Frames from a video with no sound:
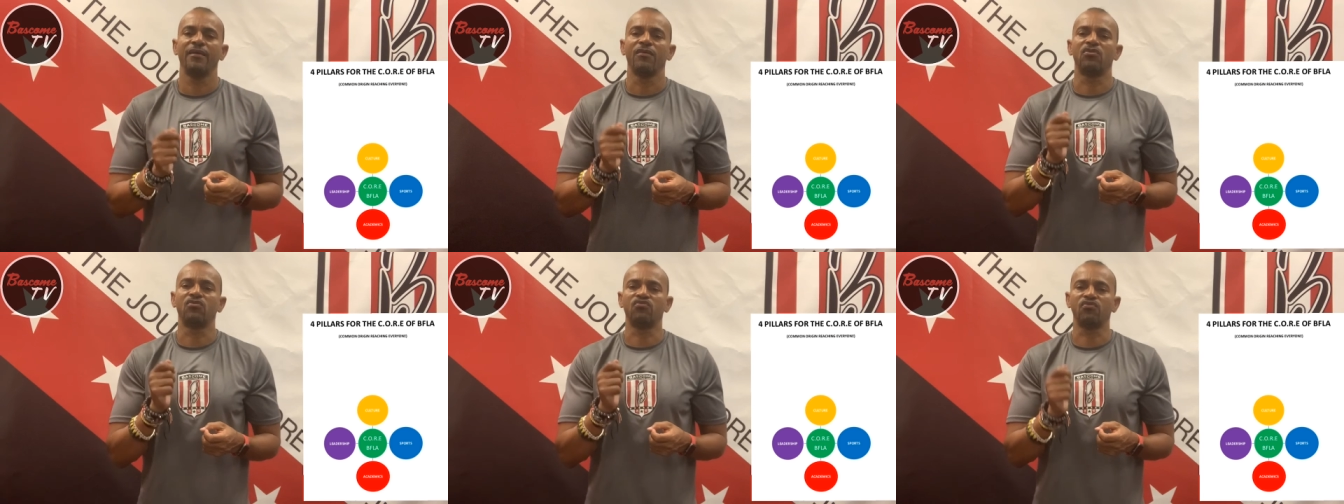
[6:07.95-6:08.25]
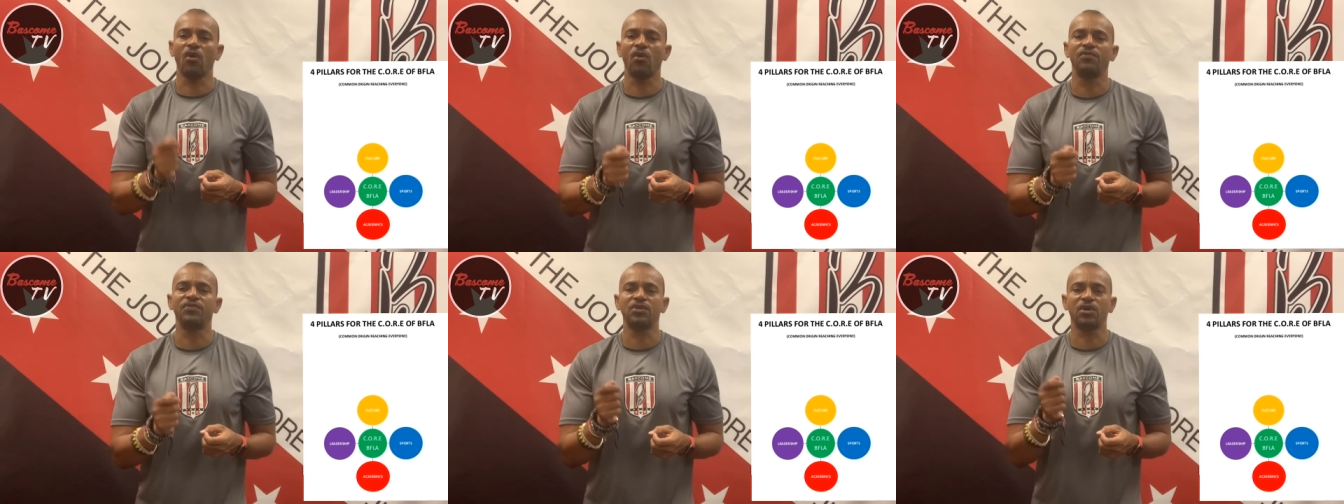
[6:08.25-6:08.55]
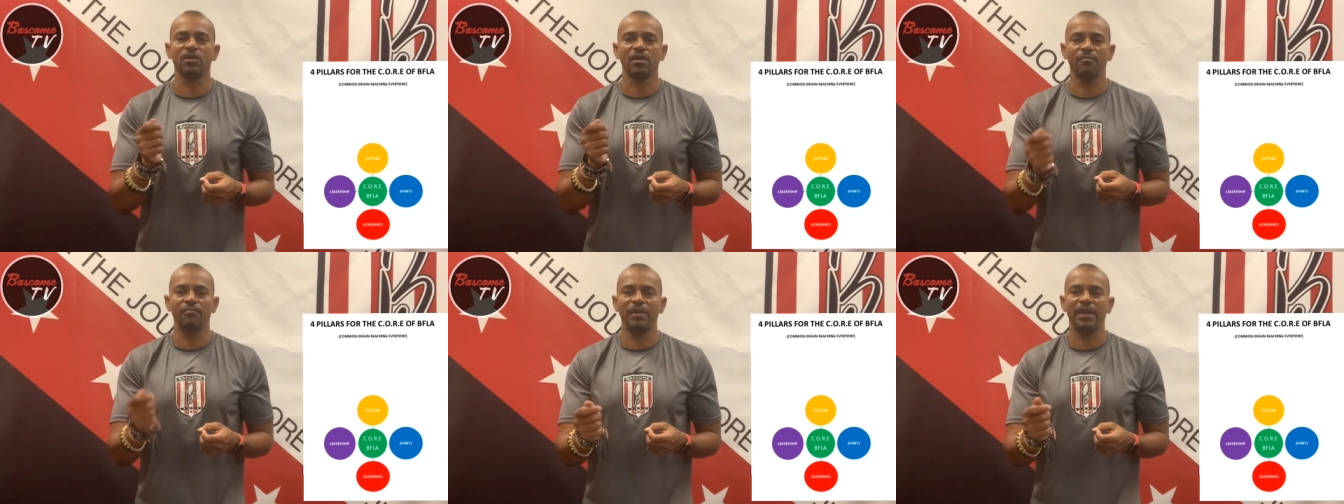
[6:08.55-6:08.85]
growth is
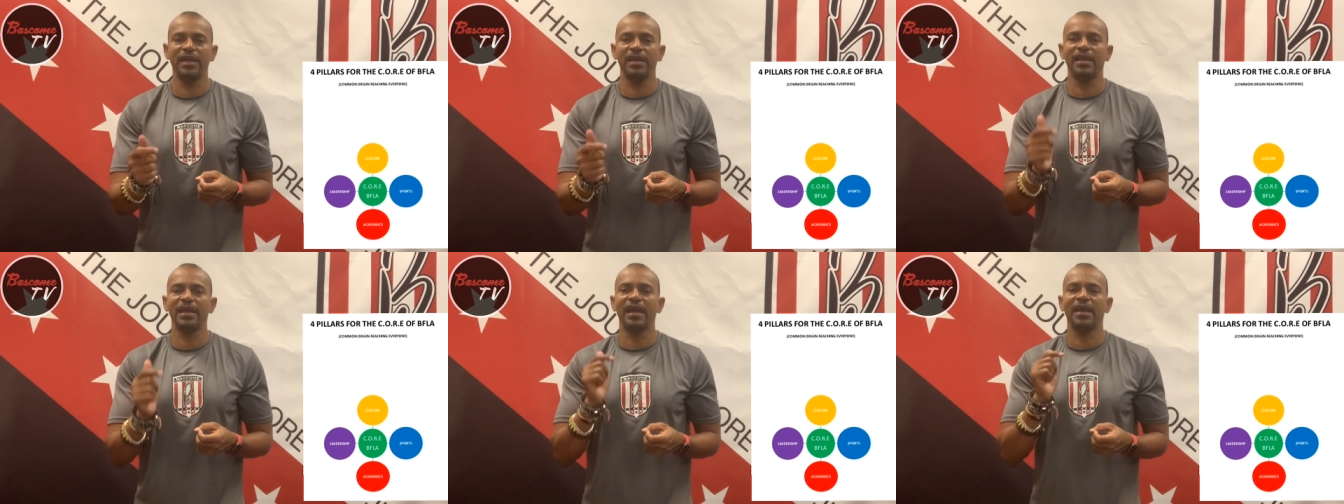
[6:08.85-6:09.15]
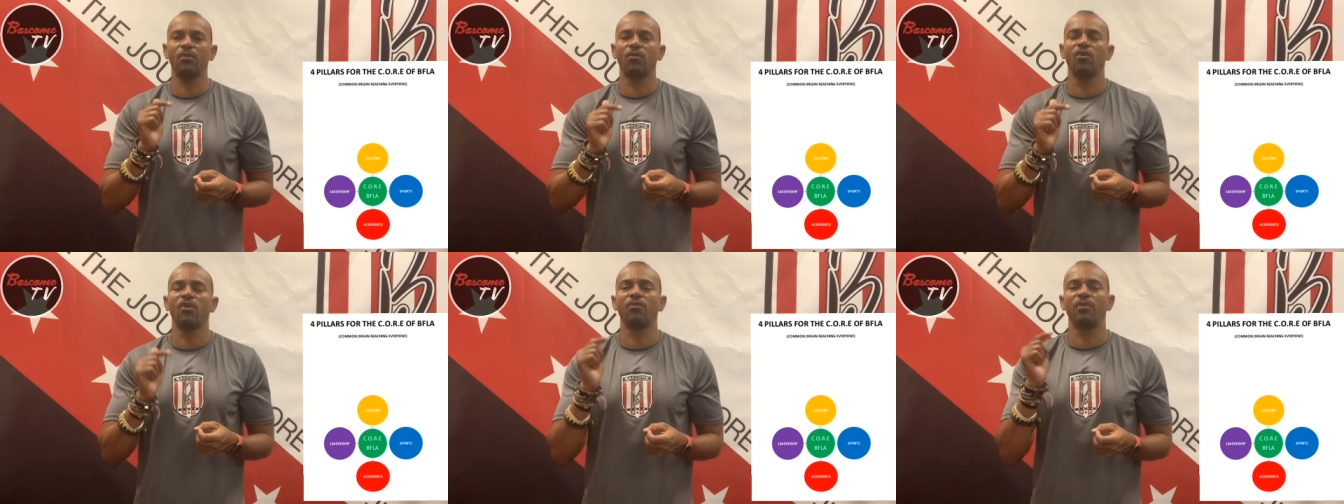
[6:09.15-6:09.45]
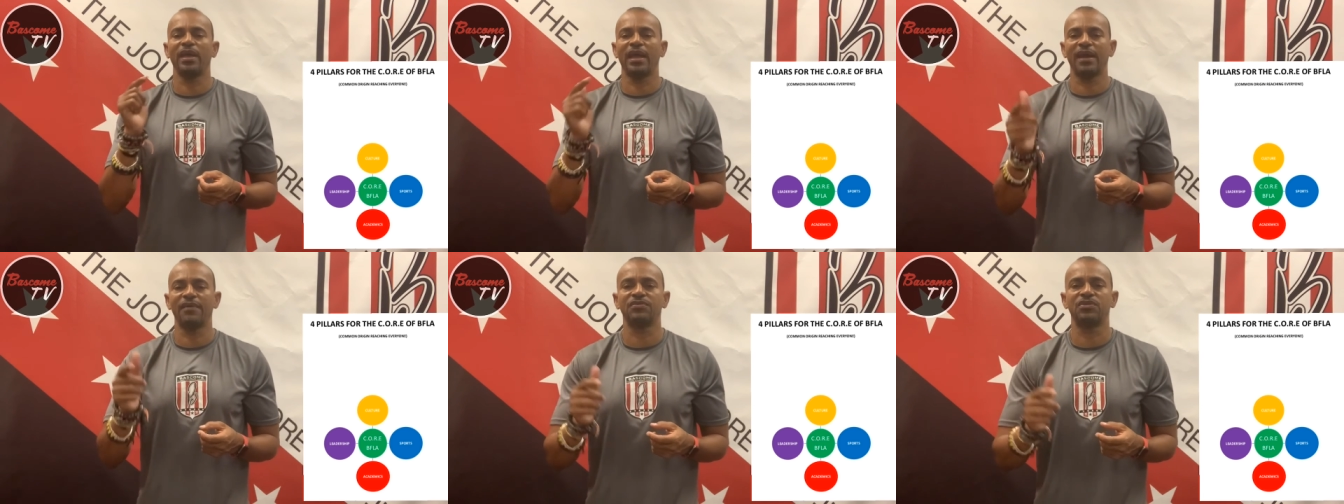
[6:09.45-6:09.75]
going to be and where we
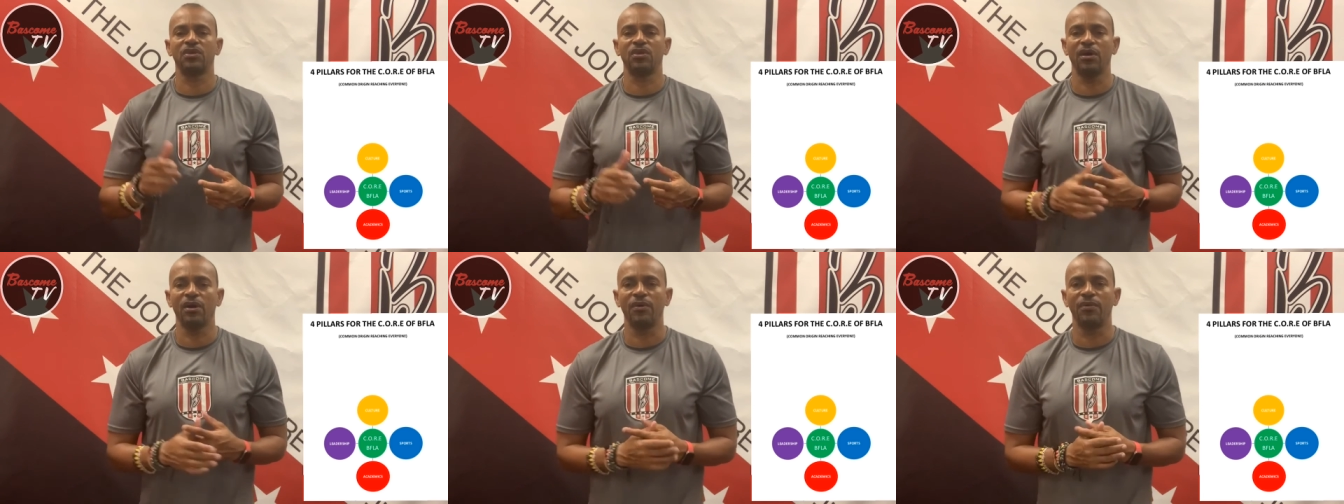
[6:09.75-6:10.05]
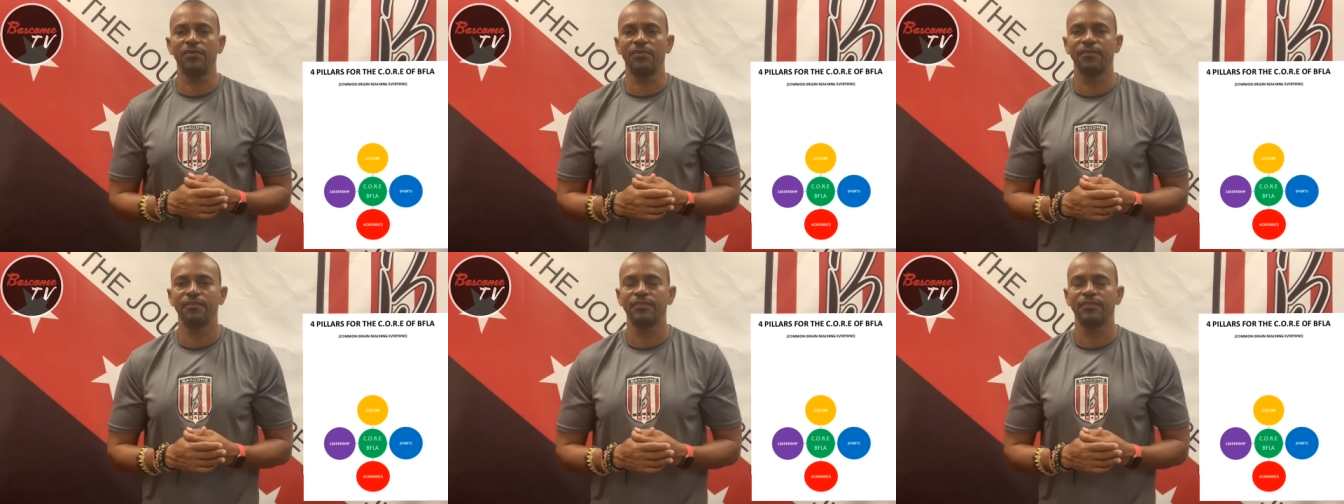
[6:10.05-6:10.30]
have to go.